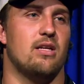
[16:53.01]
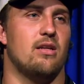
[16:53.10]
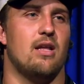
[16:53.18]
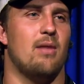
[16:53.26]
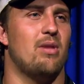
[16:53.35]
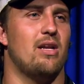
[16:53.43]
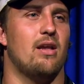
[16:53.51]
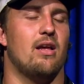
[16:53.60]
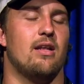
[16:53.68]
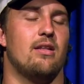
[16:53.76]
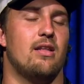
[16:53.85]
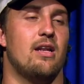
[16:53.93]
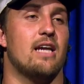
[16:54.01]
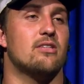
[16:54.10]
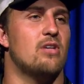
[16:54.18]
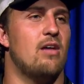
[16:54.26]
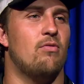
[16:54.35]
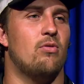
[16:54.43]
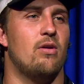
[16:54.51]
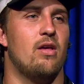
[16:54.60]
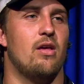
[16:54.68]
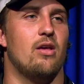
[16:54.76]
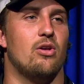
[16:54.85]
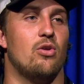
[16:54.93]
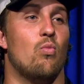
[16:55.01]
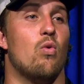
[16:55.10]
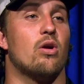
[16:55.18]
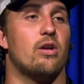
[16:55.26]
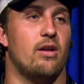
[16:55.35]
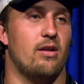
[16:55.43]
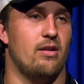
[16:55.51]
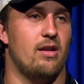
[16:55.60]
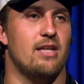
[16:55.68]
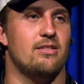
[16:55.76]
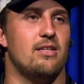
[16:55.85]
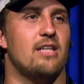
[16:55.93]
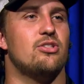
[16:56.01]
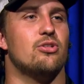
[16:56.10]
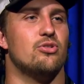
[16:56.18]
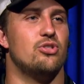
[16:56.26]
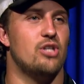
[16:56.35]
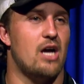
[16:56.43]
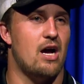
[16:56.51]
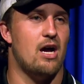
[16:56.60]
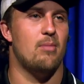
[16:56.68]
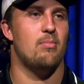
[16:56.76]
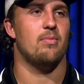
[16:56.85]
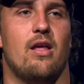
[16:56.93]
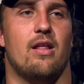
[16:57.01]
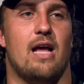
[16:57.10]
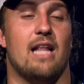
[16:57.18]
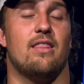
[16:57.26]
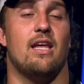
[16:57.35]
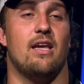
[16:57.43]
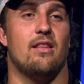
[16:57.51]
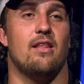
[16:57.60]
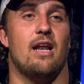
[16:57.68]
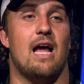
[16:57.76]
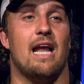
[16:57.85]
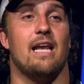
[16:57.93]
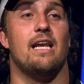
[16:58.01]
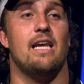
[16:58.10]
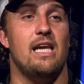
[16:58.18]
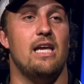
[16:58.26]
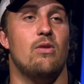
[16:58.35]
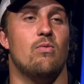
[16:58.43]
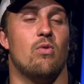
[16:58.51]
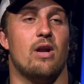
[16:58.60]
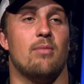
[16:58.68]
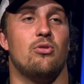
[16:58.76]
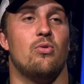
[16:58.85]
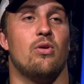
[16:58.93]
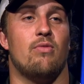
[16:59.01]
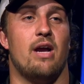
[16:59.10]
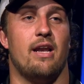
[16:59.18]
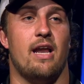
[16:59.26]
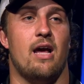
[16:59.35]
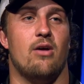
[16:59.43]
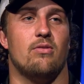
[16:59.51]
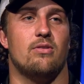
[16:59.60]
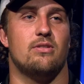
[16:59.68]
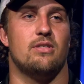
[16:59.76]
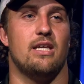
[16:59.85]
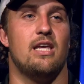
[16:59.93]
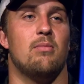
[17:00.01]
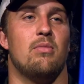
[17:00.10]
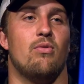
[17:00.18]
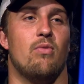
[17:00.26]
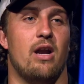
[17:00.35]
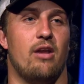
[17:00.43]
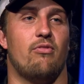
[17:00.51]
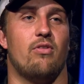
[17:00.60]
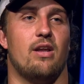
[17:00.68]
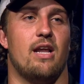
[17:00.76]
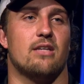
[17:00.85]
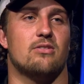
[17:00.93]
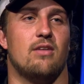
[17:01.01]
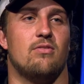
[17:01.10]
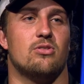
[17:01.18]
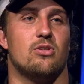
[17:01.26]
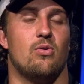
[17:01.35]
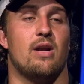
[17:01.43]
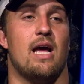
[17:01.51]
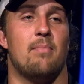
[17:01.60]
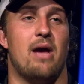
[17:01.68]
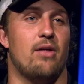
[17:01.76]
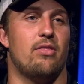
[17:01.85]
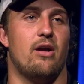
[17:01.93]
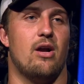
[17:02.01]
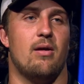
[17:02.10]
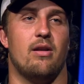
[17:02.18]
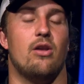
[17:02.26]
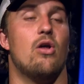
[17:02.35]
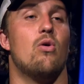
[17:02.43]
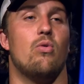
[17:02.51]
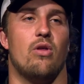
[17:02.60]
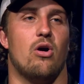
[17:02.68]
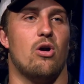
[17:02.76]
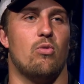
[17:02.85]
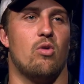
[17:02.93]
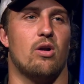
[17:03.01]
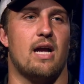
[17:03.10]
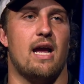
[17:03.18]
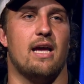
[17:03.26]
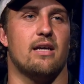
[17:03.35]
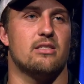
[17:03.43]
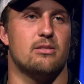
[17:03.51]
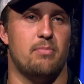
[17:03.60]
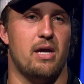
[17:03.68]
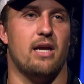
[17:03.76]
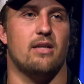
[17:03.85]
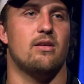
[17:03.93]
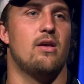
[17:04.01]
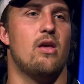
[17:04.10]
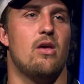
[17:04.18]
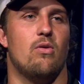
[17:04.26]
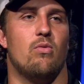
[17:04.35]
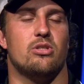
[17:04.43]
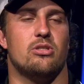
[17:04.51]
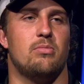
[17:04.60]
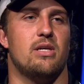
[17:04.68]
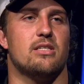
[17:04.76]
that, I mean, at the next level, you're working. That's your job. I think that I need what I'm doing right now to get me ready for the next level. So when I'm out there, I know the hard work. I expect what should be